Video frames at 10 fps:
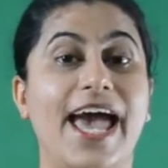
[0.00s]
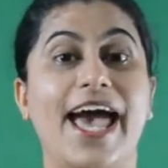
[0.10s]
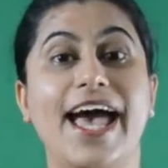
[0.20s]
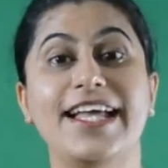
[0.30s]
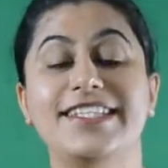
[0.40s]

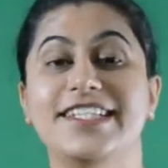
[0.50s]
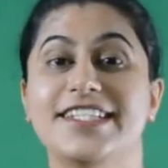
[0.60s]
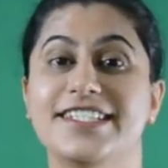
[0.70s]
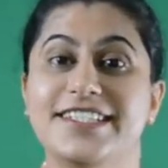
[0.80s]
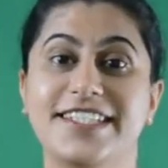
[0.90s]
at
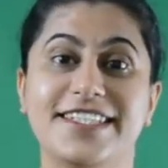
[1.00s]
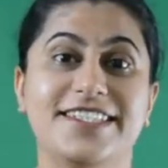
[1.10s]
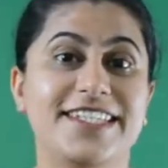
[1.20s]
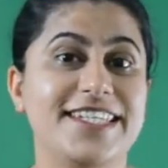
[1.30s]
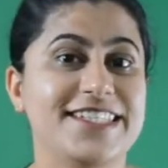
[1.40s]

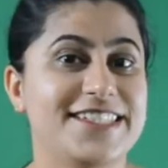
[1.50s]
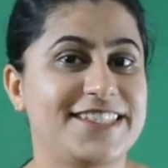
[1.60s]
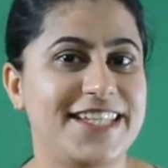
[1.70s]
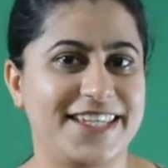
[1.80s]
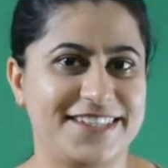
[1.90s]

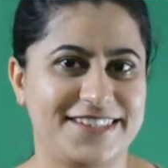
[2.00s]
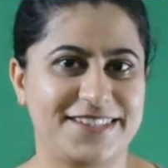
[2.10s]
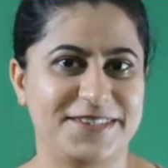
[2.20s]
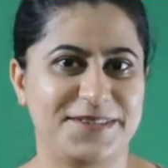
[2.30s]
66.